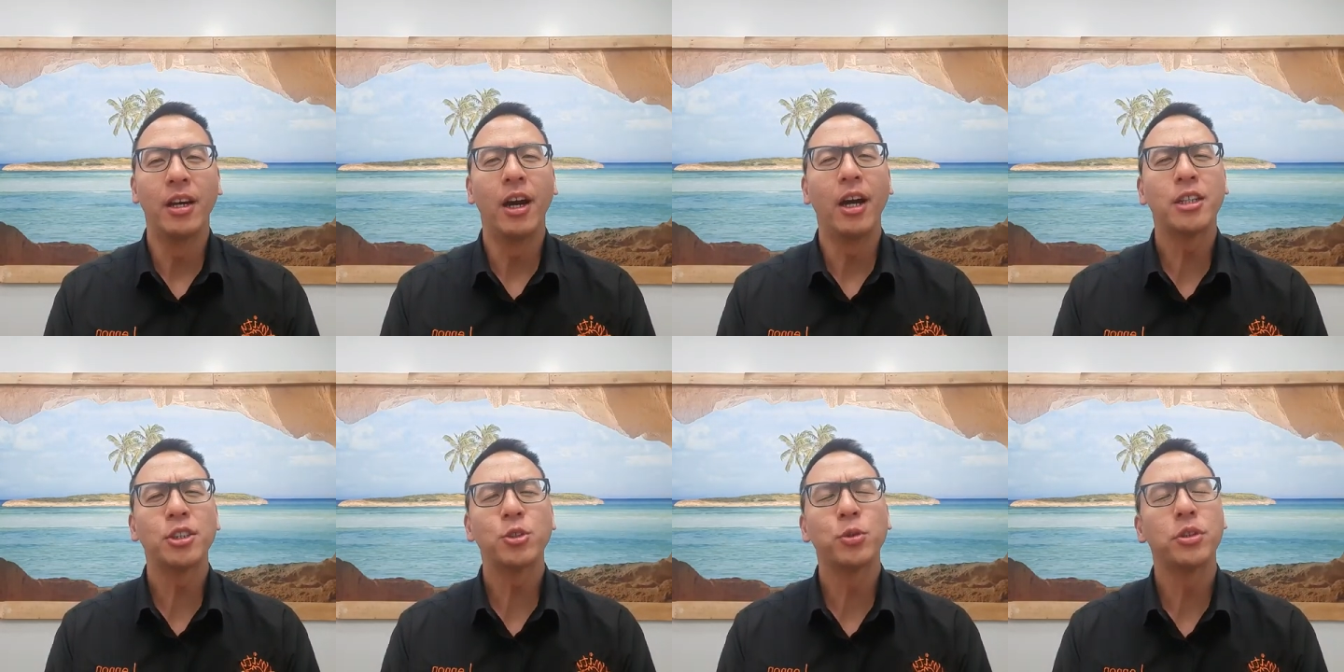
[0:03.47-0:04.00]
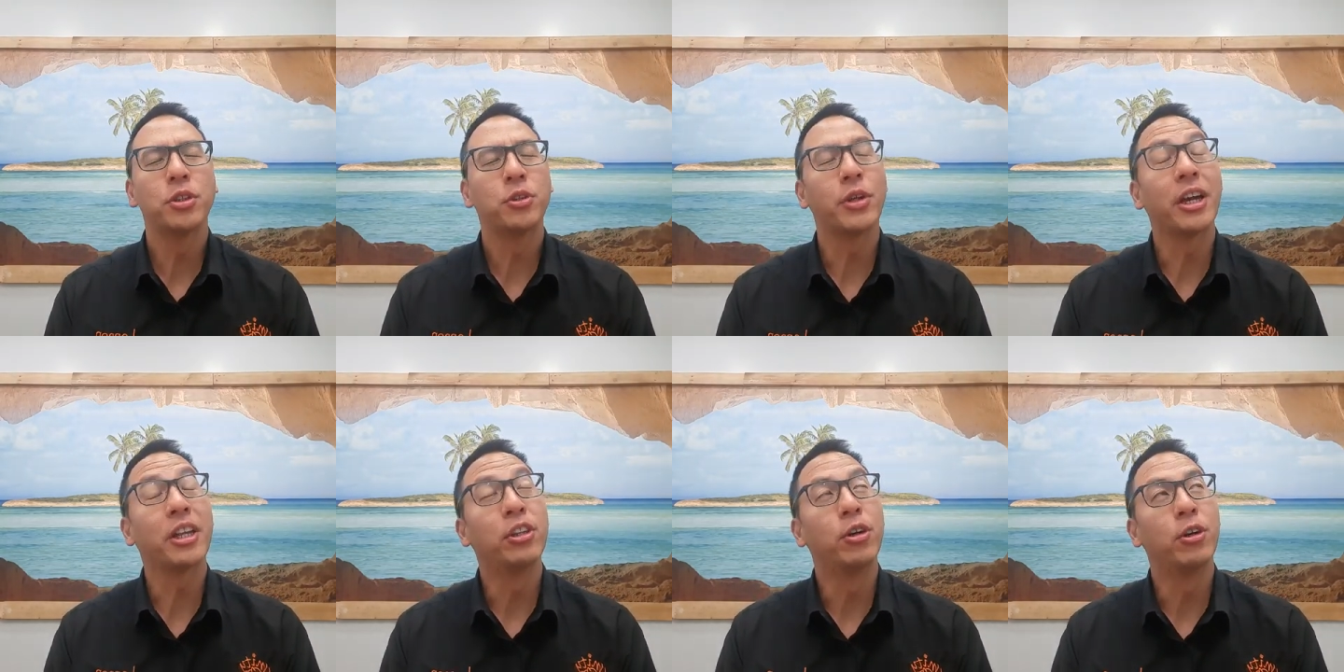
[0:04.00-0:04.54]
I just wanted to
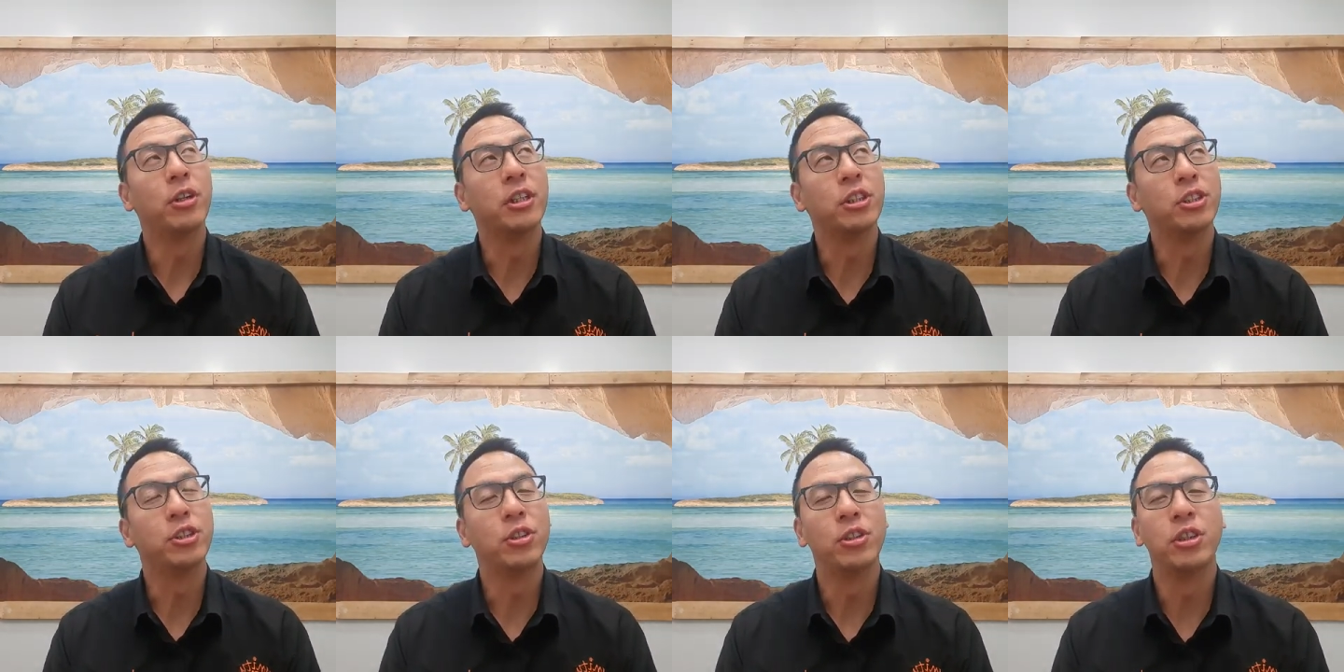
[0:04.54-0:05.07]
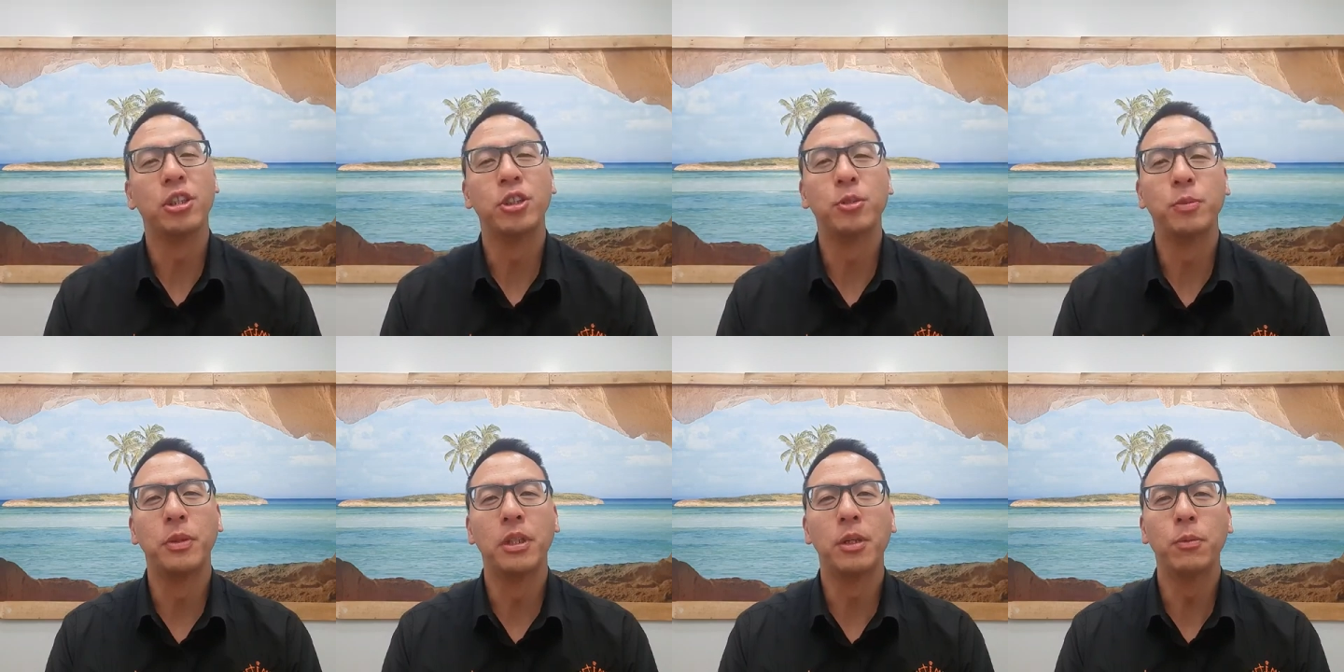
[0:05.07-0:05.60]
acknowledge, you know, it's
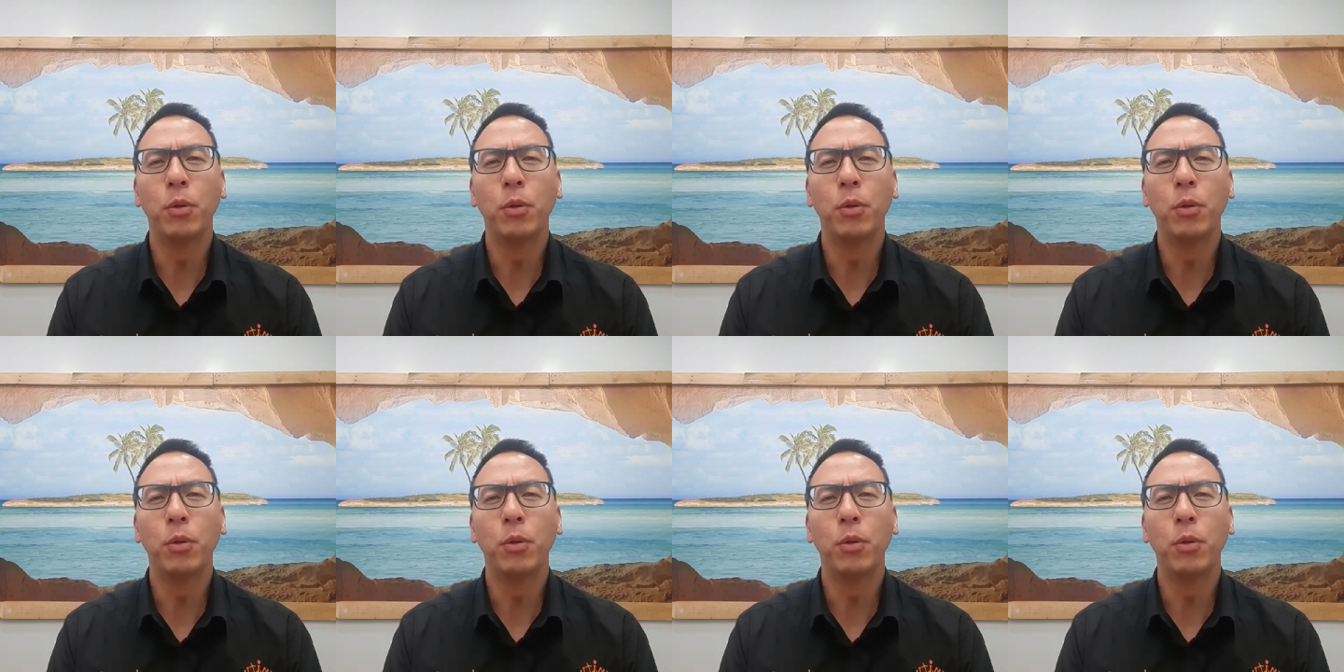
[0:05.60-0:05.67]
been